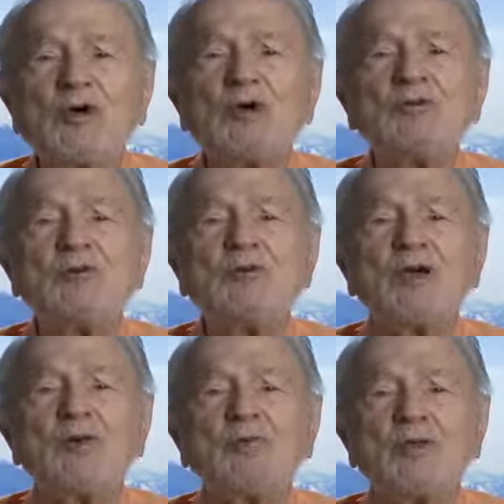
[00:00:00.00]
urge you to
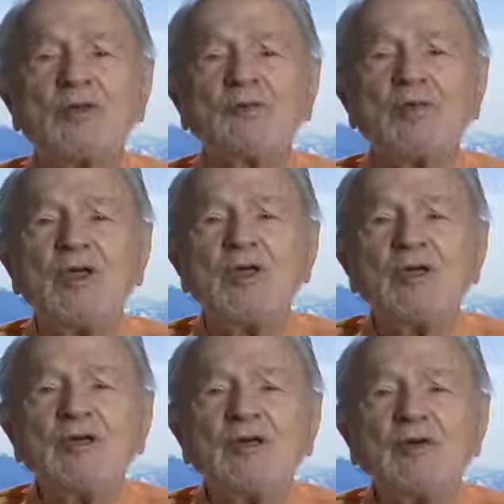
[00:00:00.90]
come with them
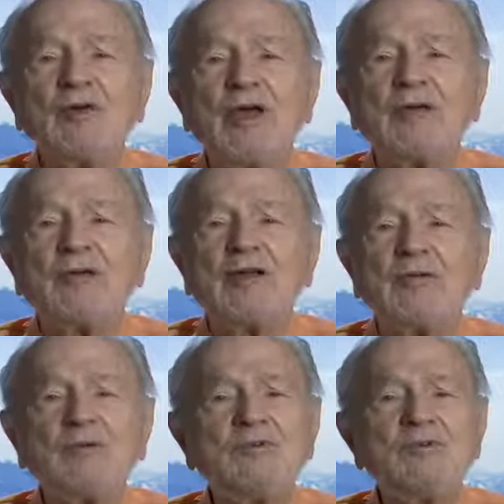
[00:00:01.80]
to a
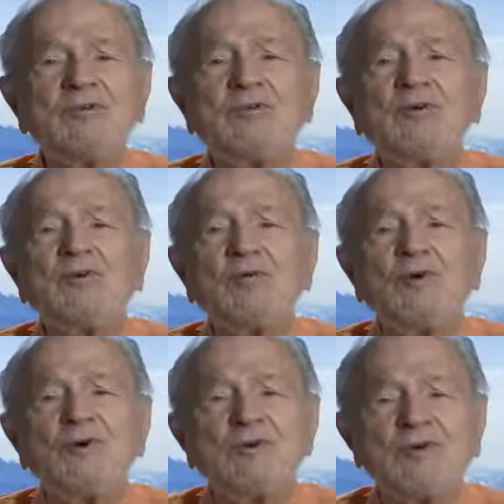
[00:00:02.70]
nightclub. You just don't
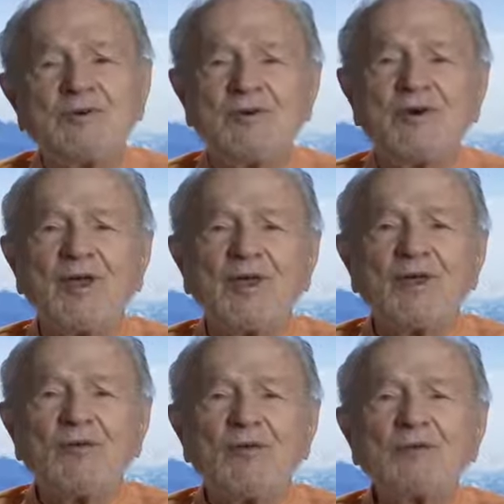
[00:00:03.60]
want to.
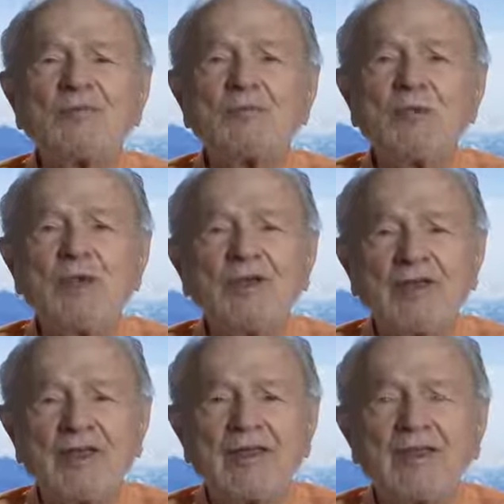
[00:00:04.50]
What's the
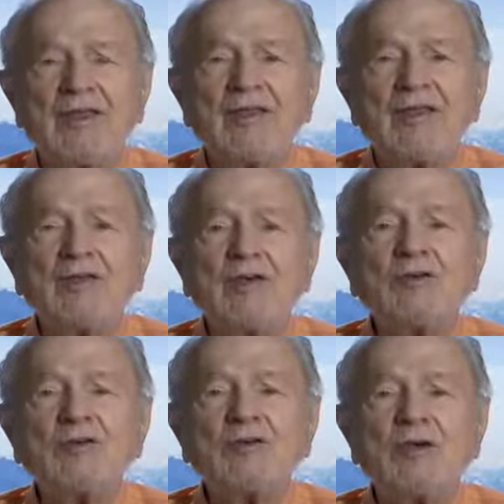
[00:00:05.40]
point? They
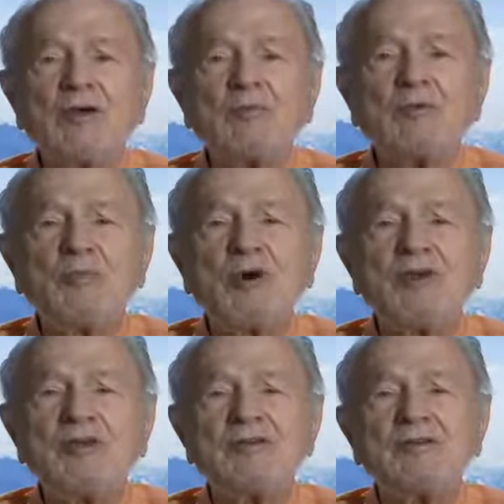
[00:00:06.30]
urge you to come to
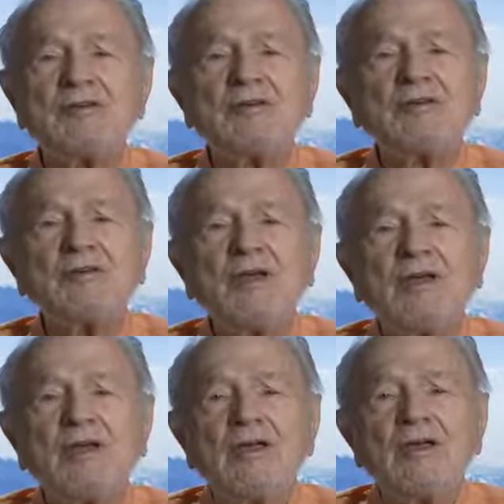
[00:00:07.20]
parties, and you
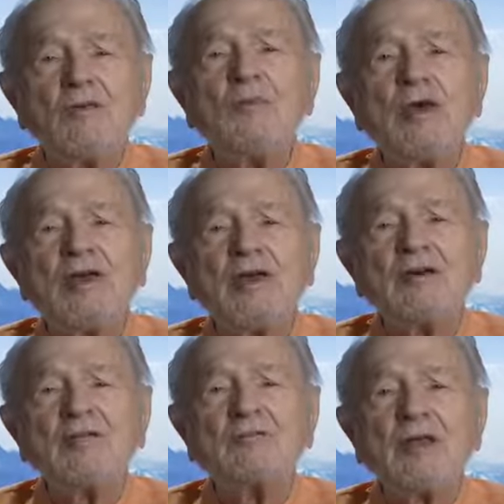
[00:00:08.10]
may,
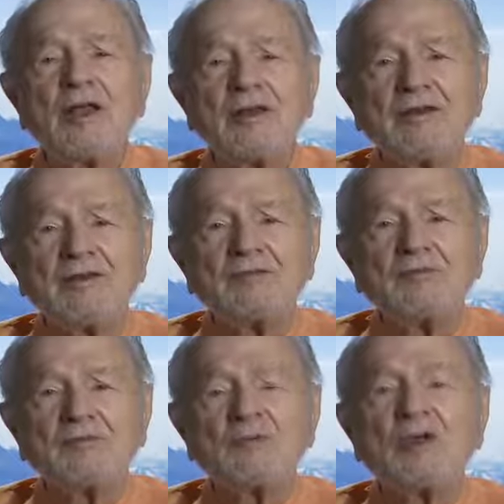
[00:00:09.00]
out of politeness,
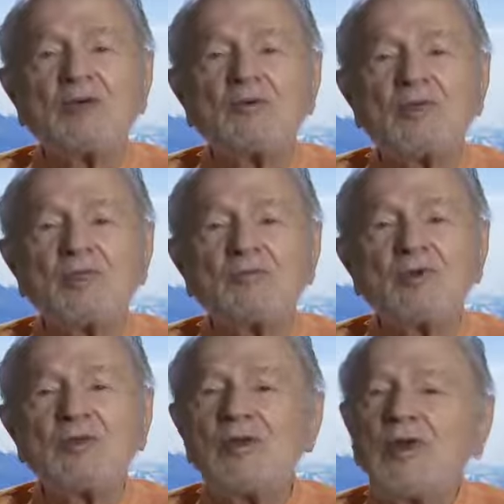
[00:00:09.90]
share with them, but